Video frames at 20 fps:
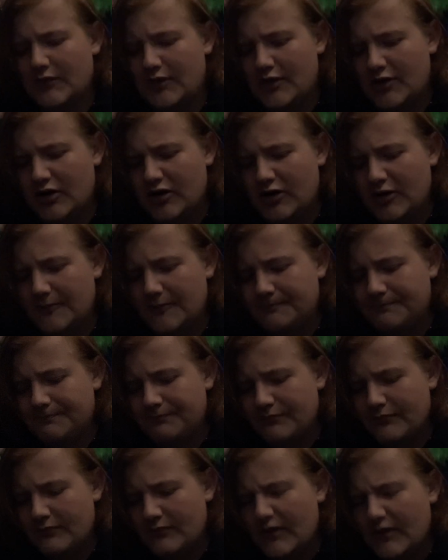Um,
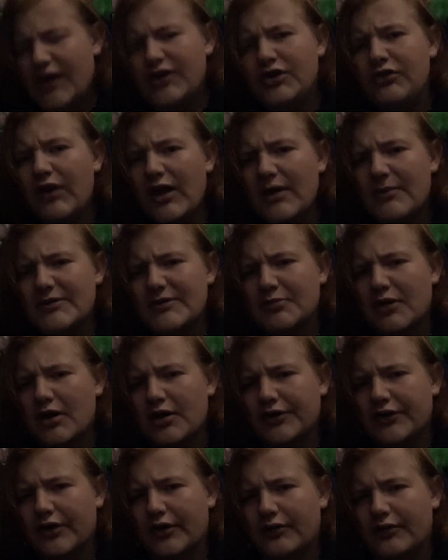I do like Miss
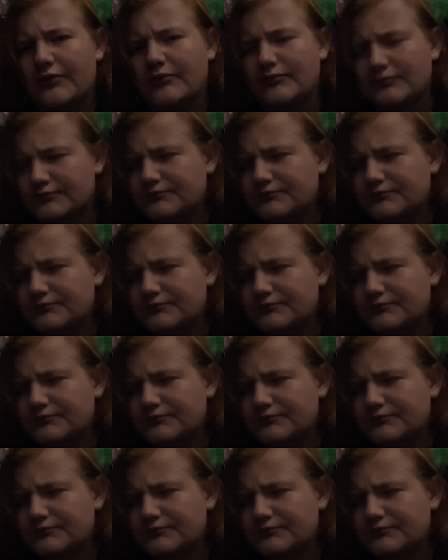Marg though.